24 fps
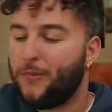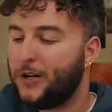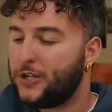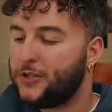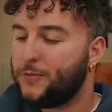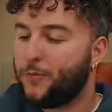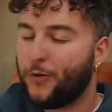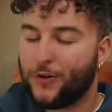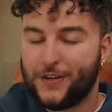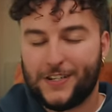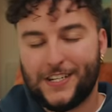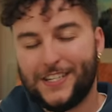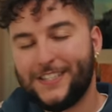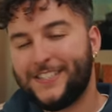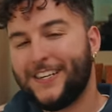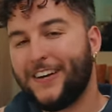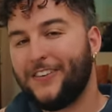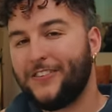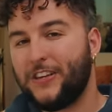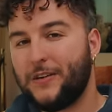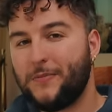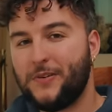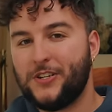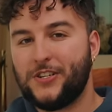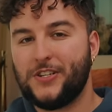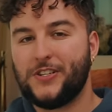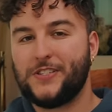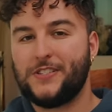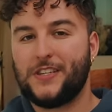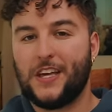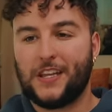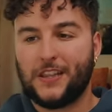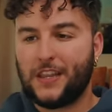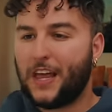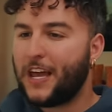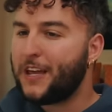much more detailed images
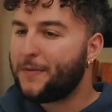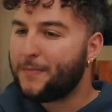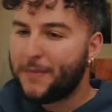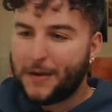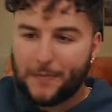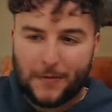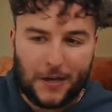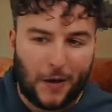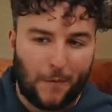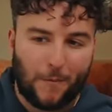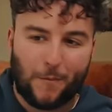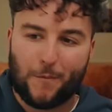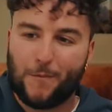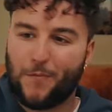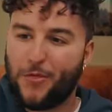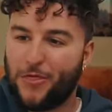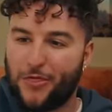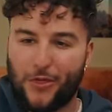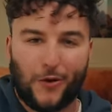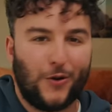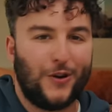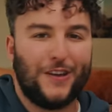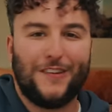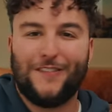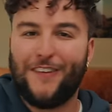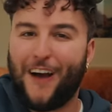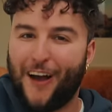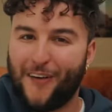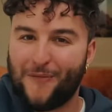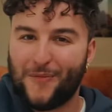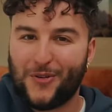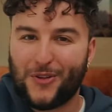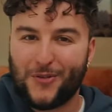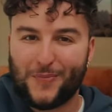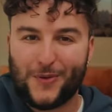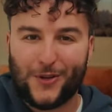than like maybe a
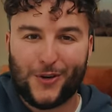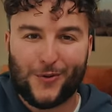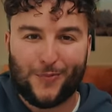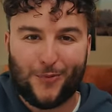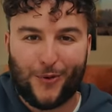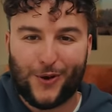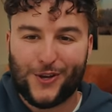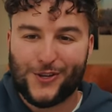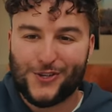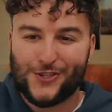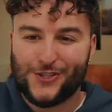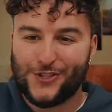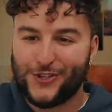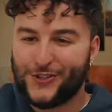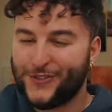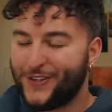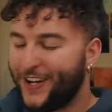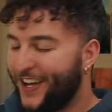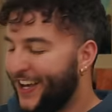35mm point and shoot.